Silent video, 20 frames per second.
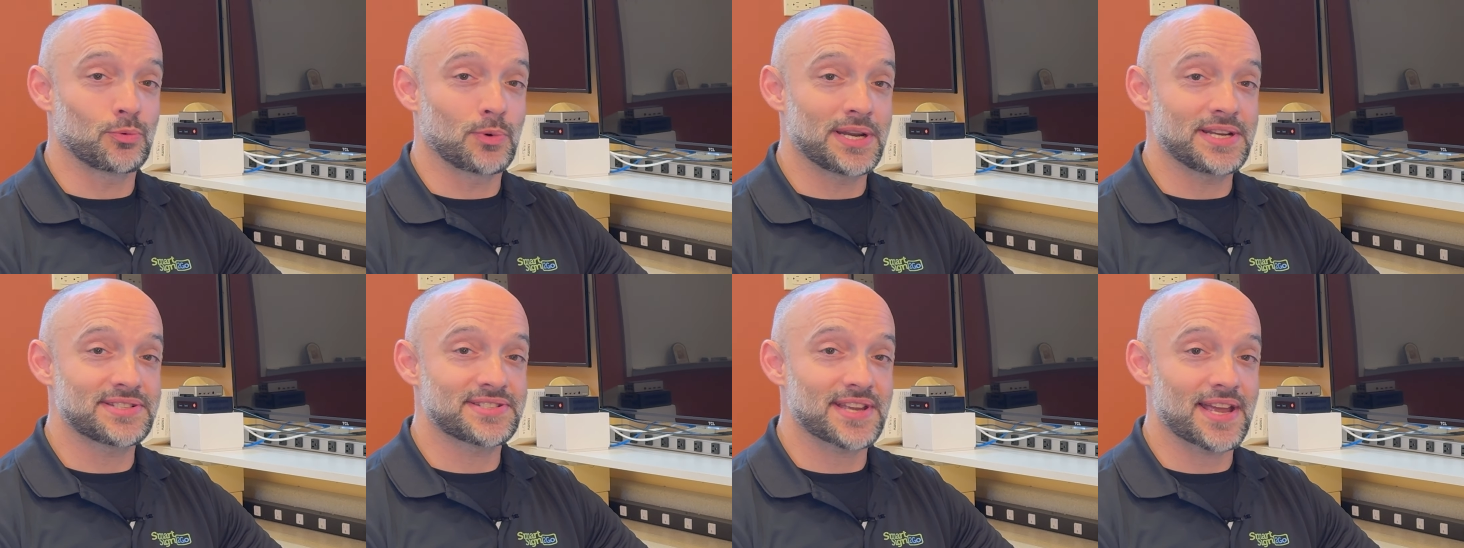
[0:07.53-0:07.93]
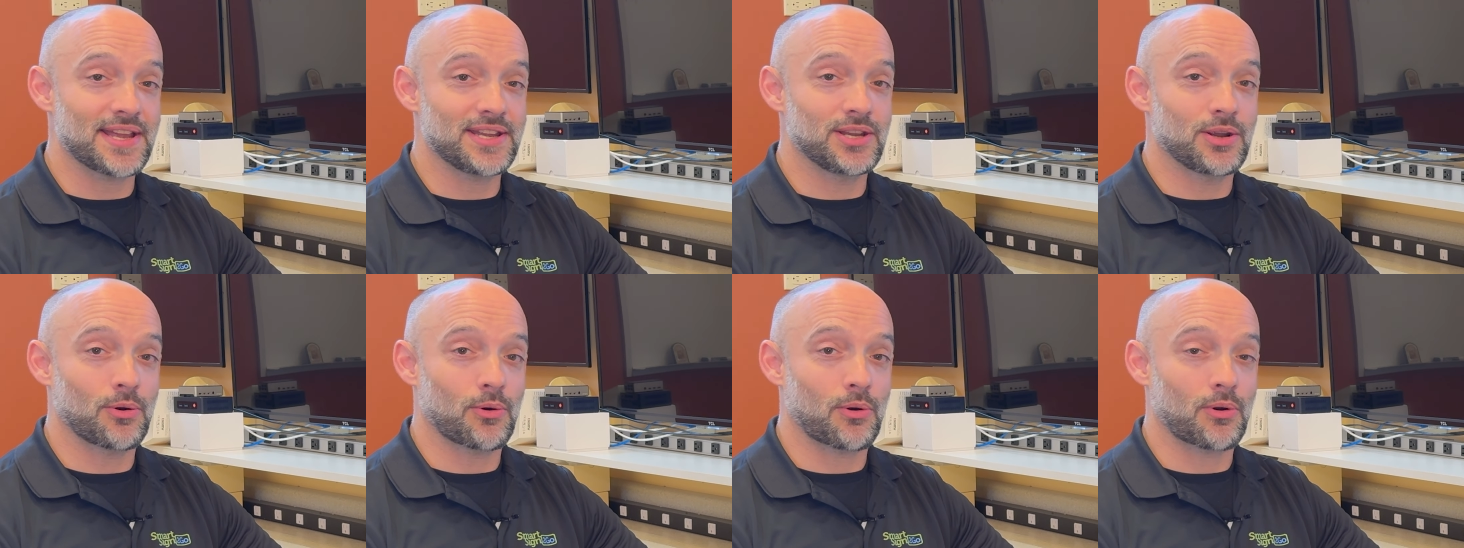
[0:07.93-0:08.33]

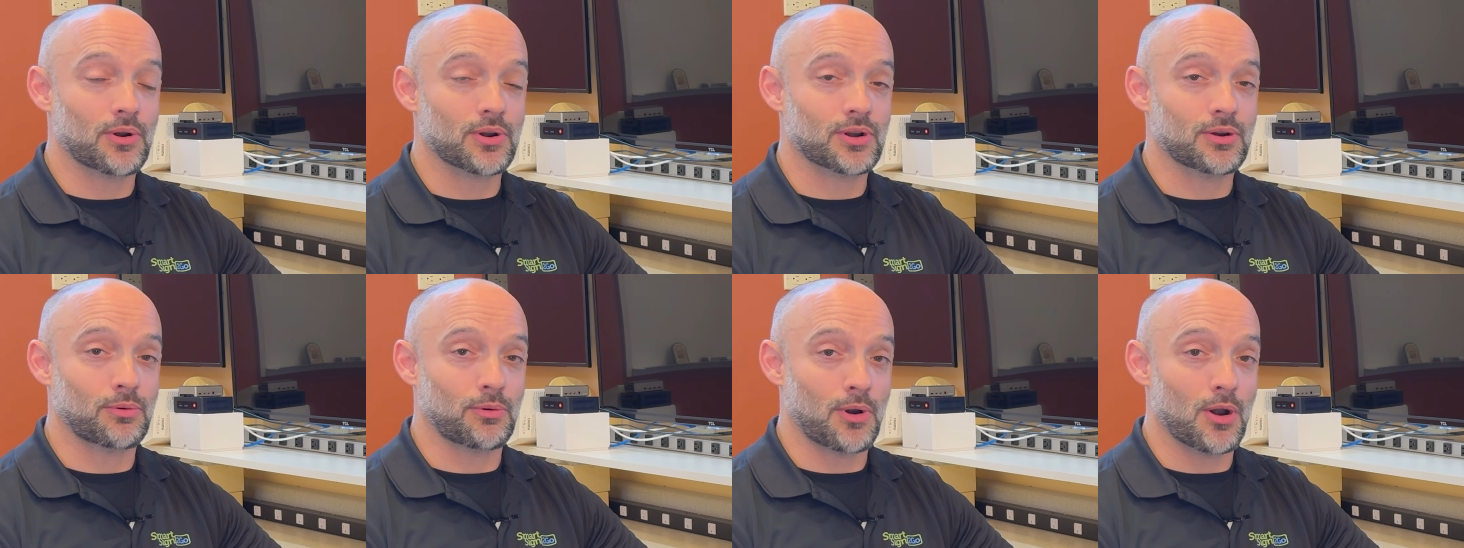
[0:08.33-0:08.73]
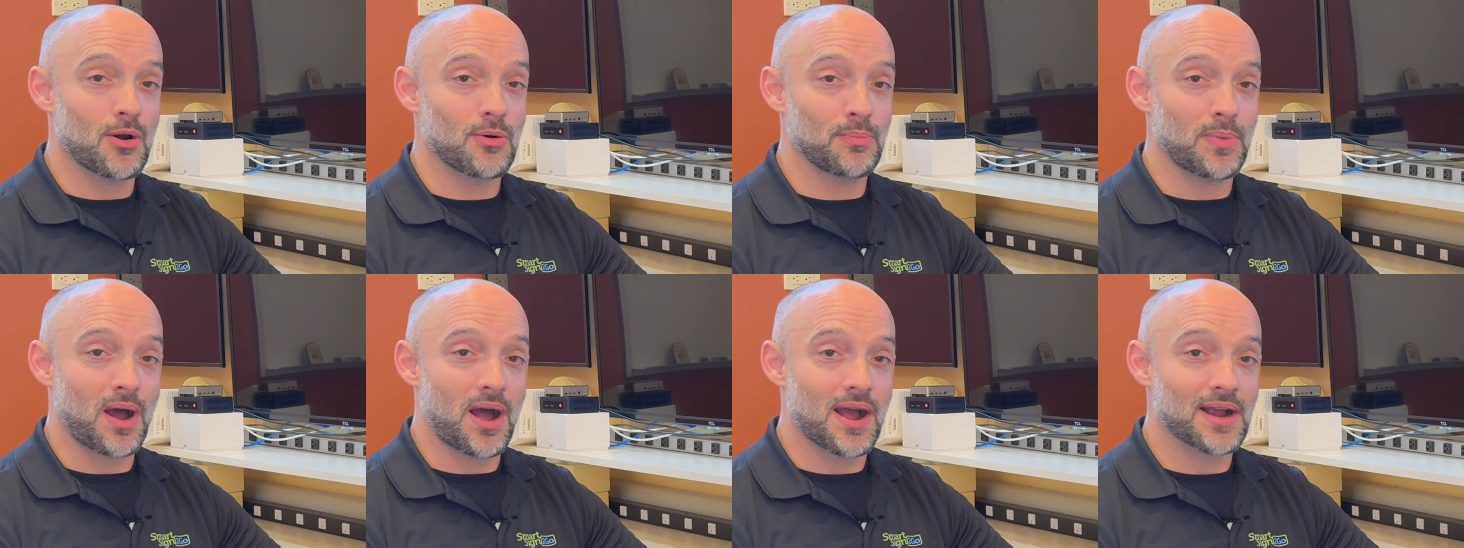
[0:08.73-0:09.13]
reset your
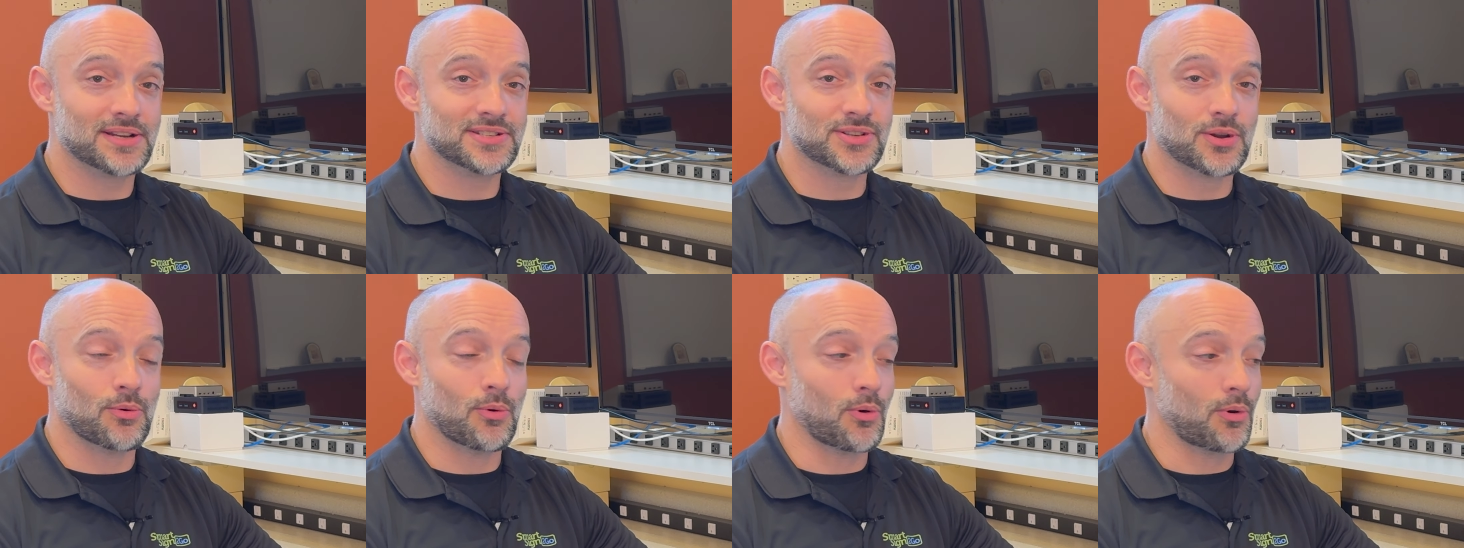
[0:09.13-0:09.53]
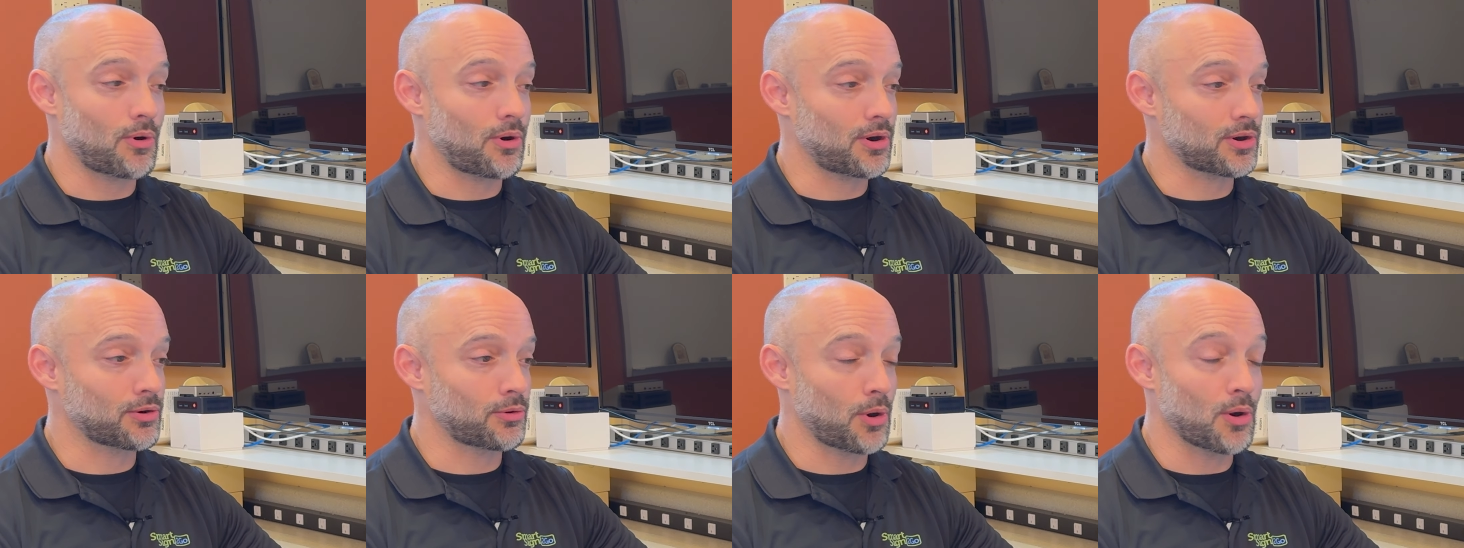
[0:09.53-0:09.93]
Chrome box
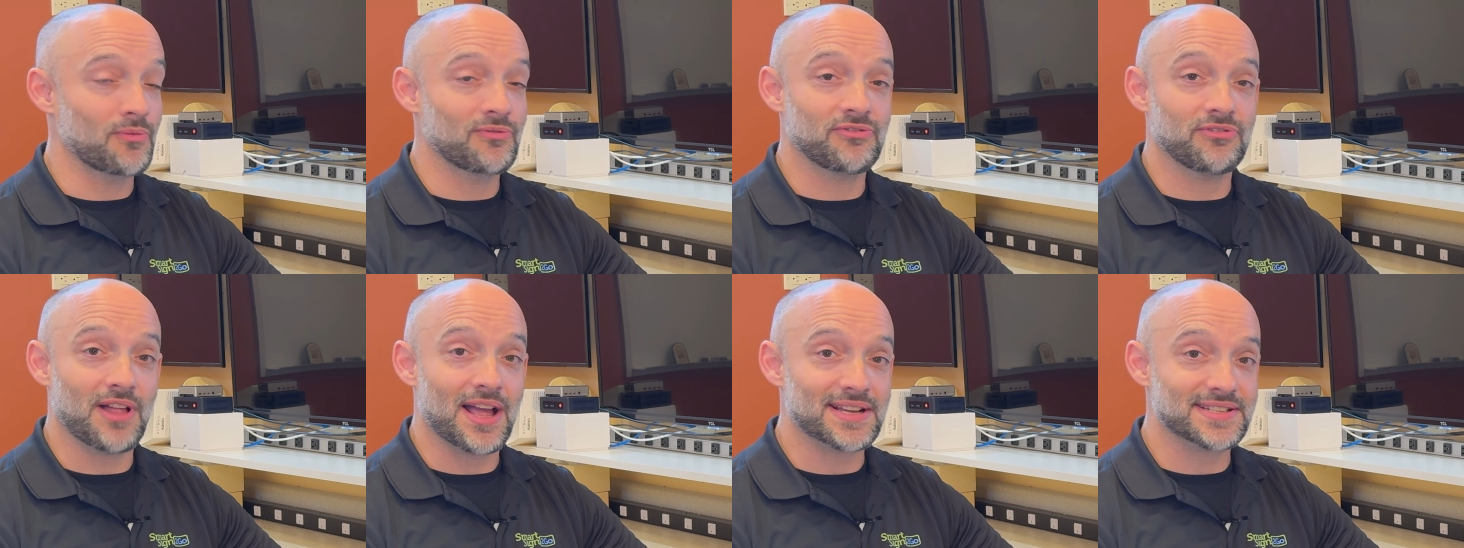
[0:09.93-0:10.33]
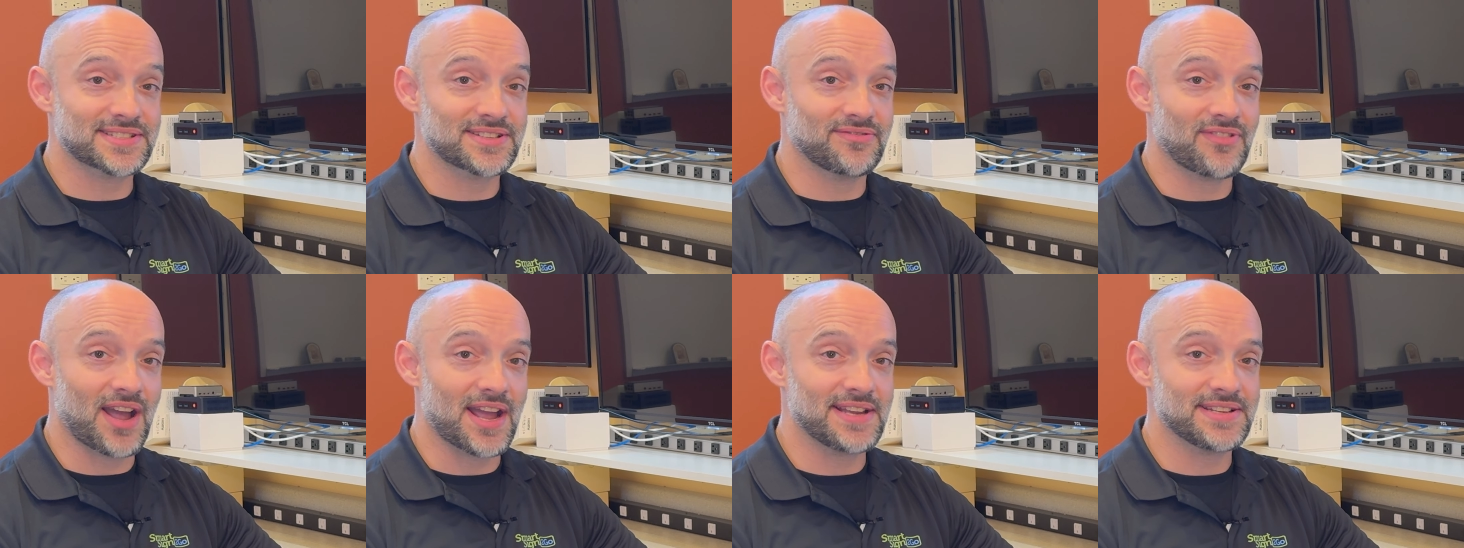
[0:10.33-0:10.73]
or Chrome Flex
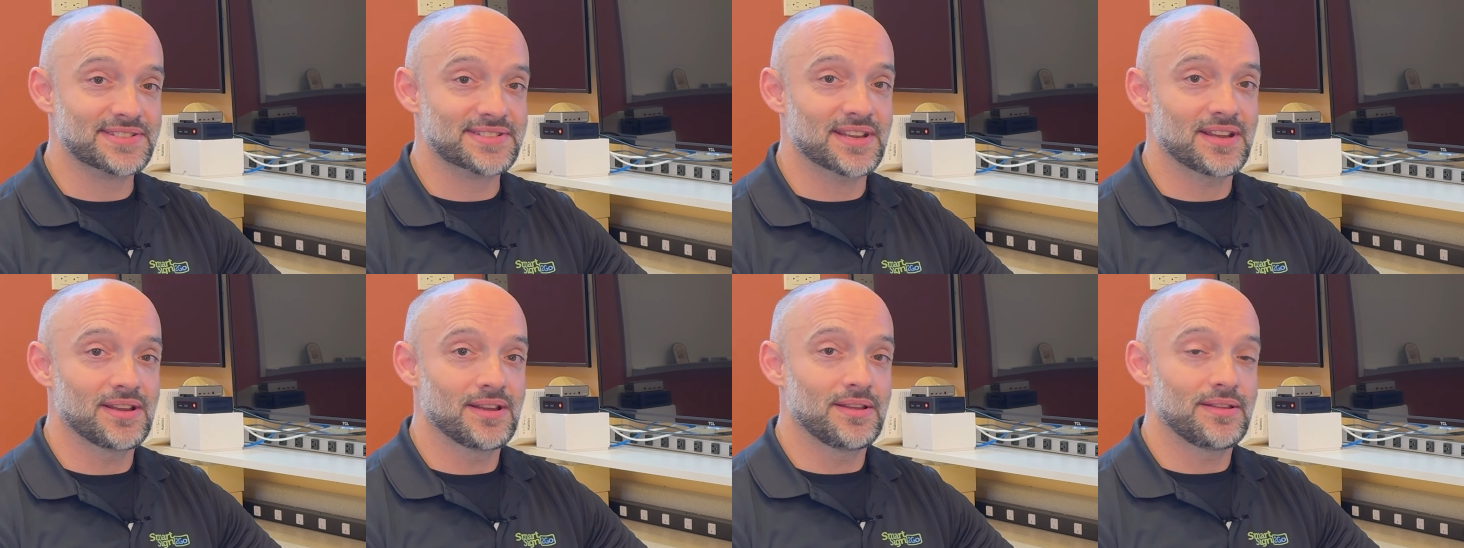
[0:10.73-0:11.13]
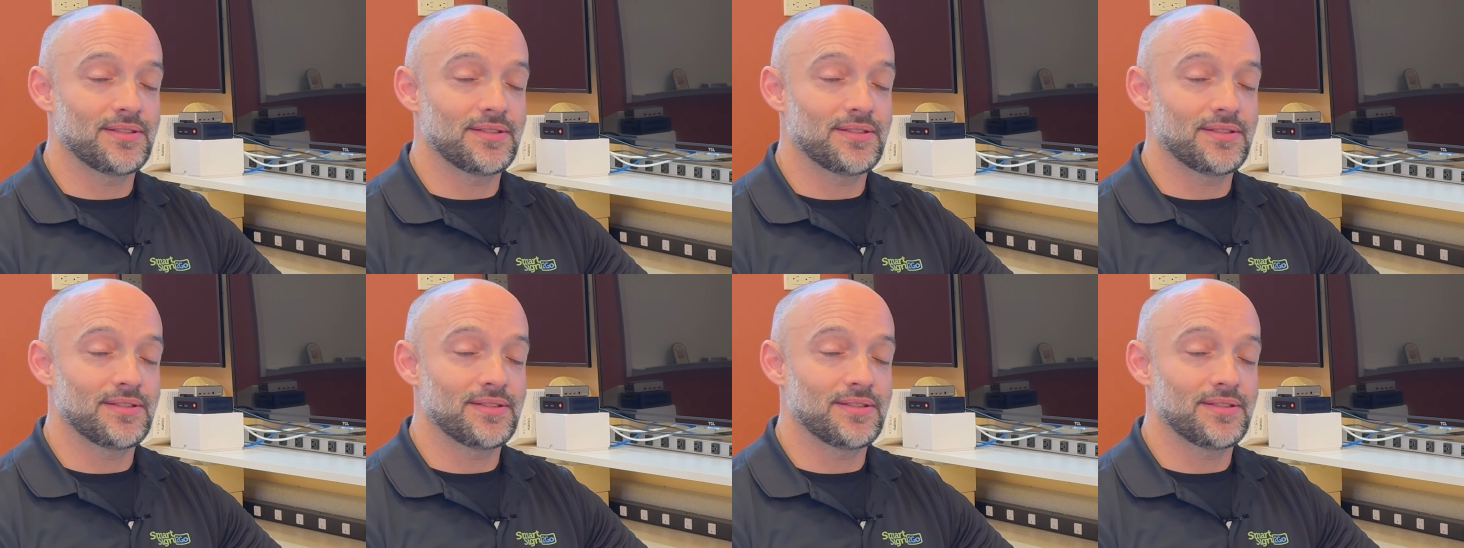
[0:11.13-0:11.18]
device.